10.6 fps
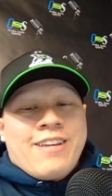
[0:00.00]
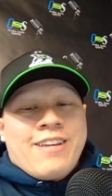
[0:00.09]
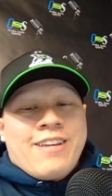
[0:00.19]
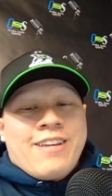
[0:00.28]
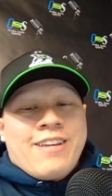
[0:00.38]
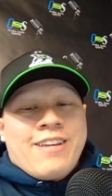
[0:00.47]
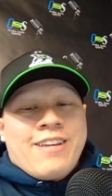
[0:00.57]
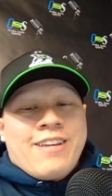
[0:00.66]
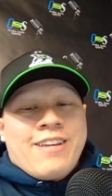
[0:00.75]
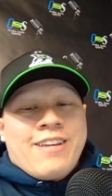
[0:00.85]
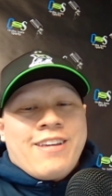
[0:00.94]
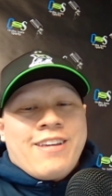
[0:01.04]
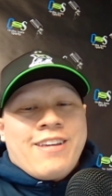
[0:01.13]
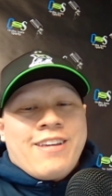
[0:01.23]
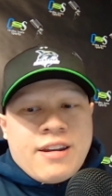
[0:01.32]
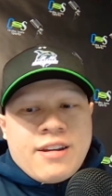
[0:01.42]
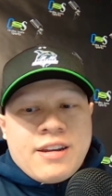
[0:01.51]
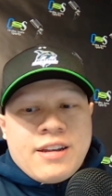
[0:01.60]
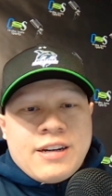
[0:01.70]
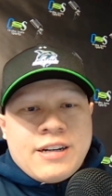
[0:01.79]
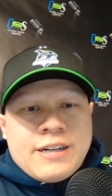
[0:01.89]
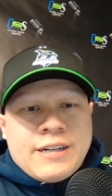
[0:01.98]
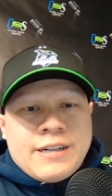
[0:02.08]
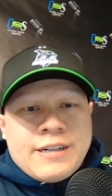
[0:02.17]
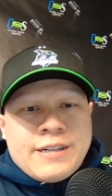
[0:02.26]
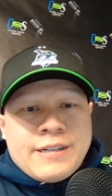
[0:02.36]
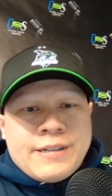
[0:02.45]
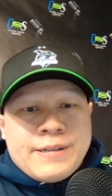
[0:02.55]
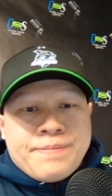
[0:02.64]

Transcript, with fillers: Uh, and I can understand that. Um,